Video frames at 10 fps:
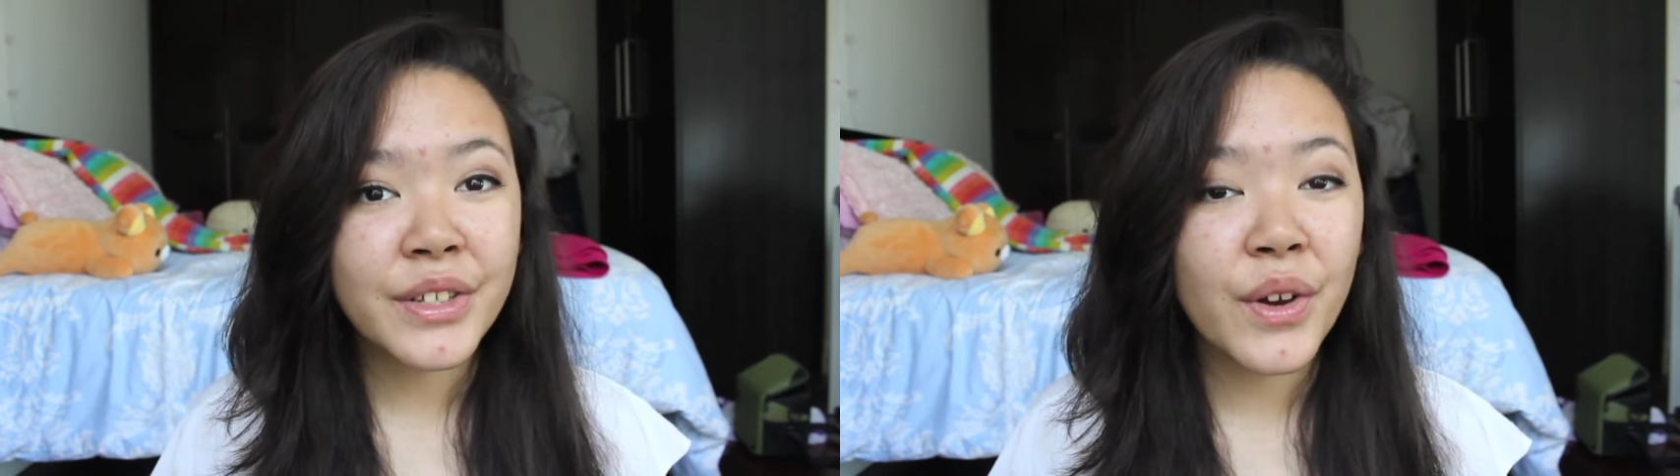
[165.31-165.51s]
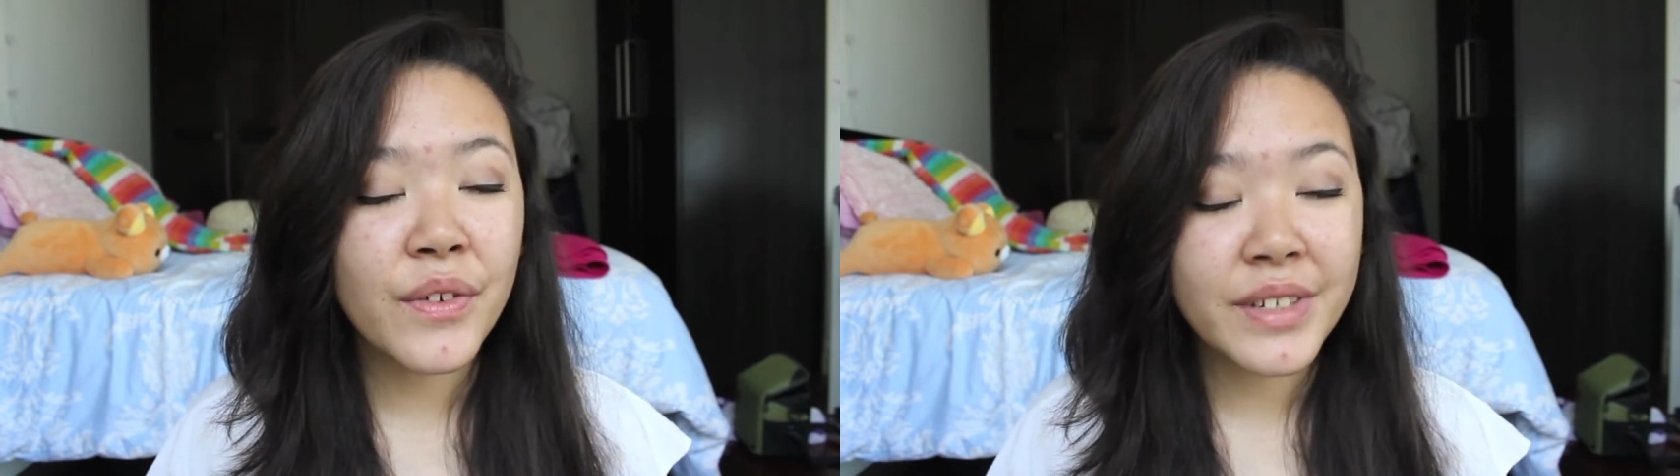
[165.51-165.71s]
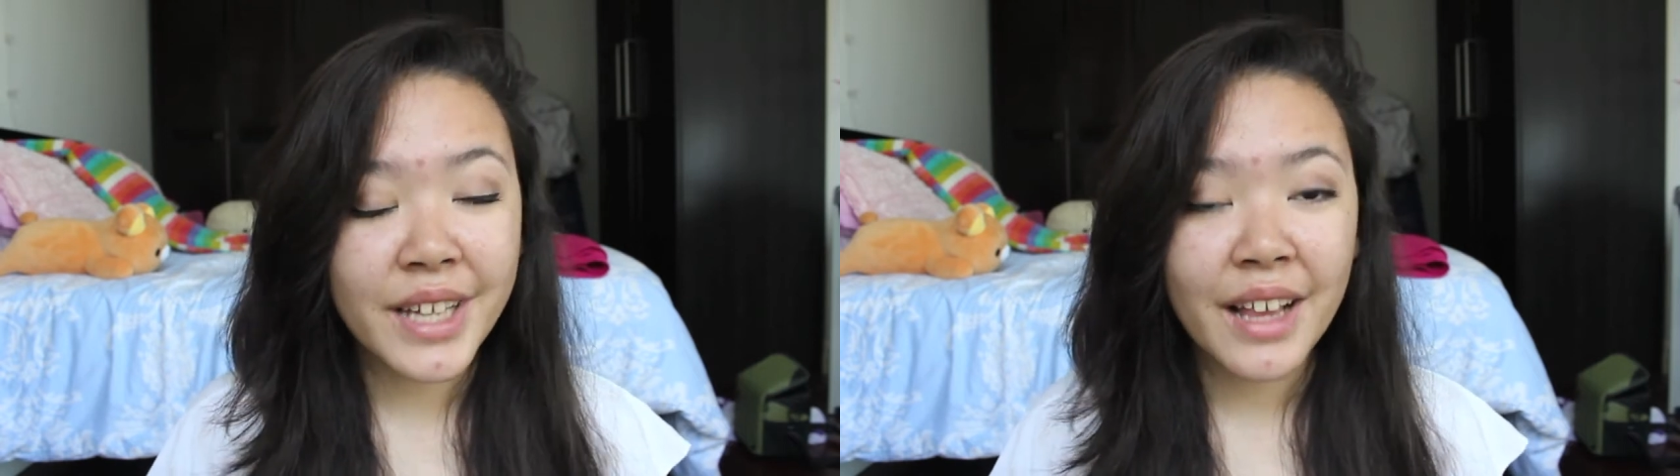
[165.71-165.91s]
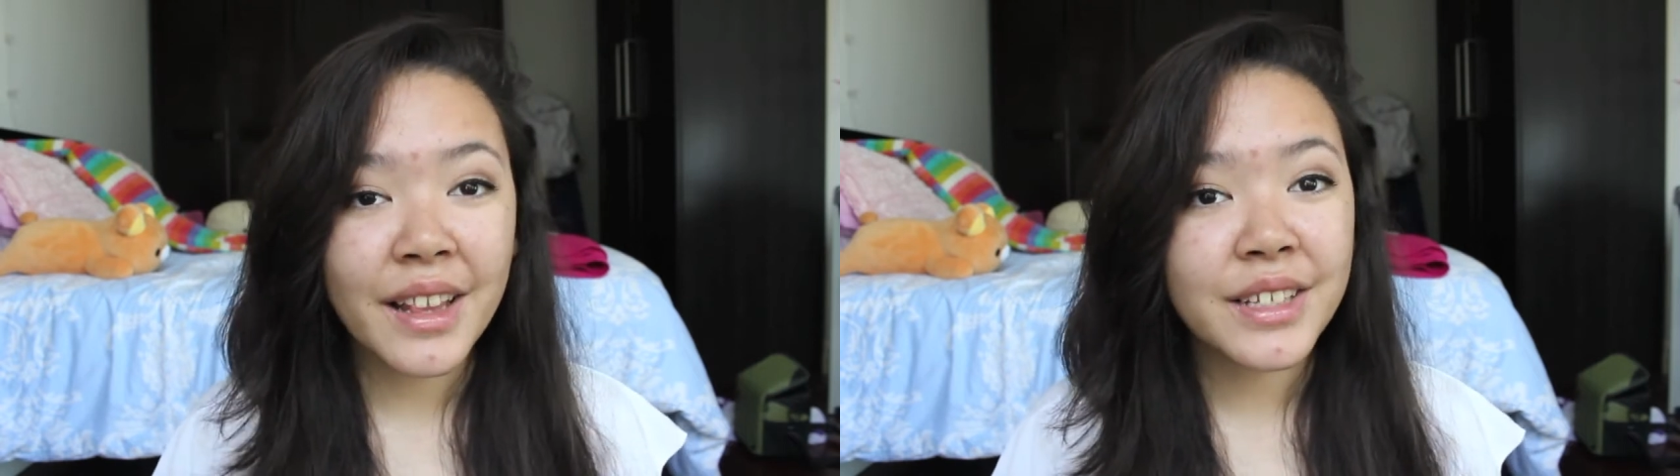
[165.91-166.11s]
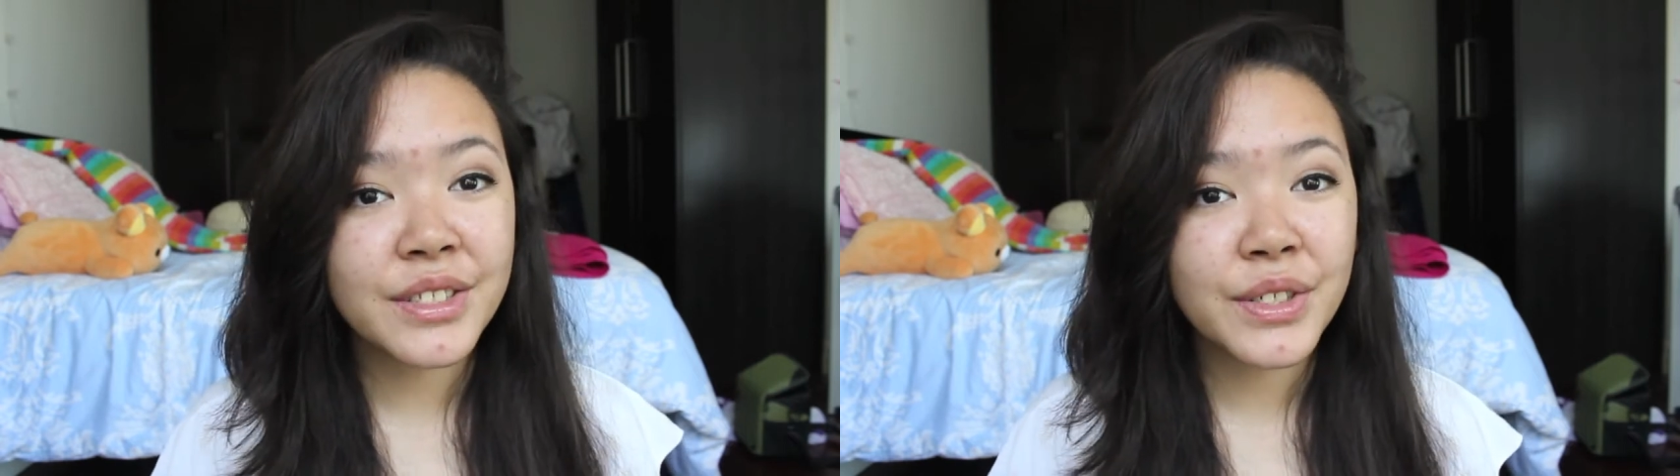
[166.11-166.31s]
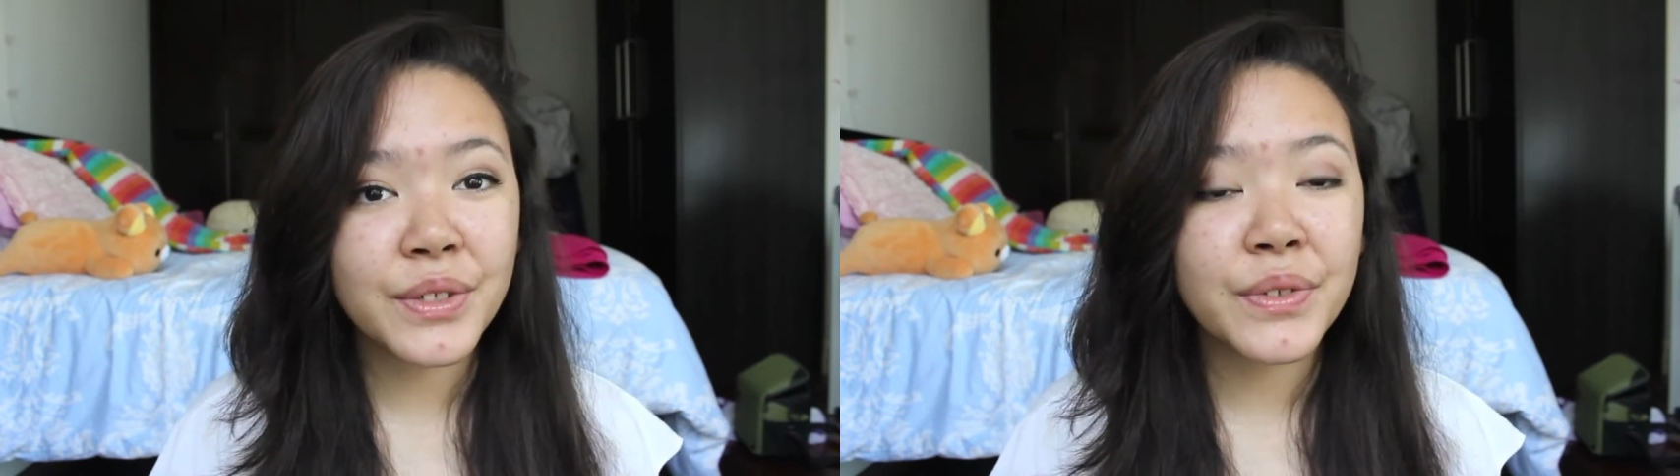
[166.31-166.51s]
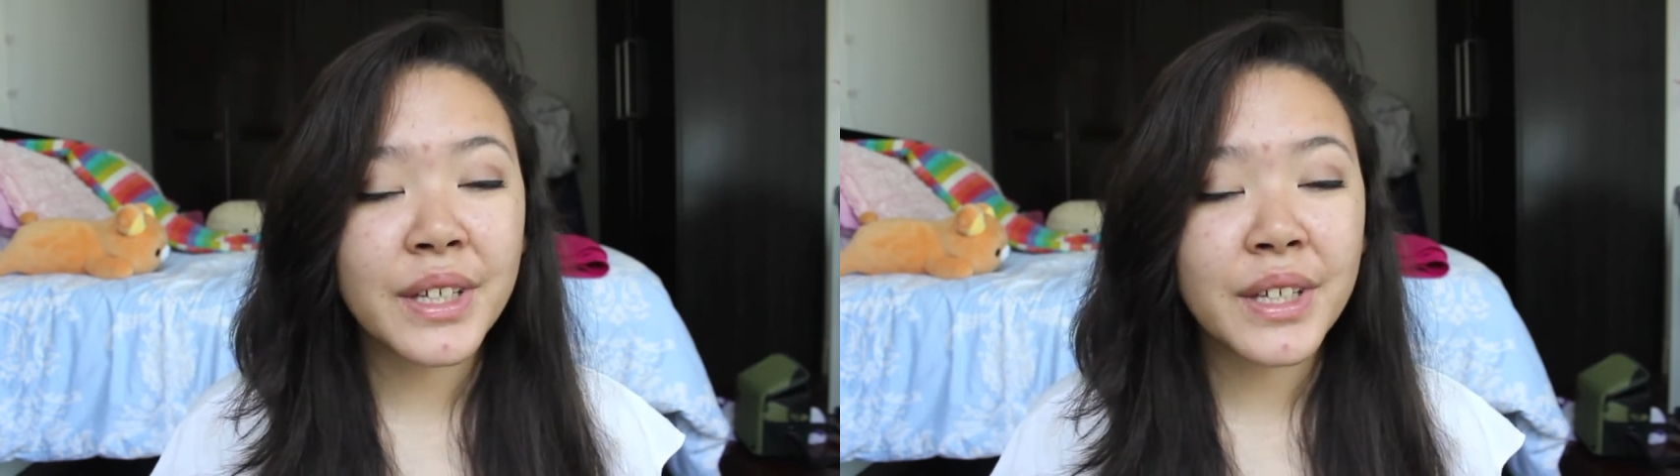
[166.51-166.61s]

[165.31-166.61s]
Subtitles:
to know if a guy likes you,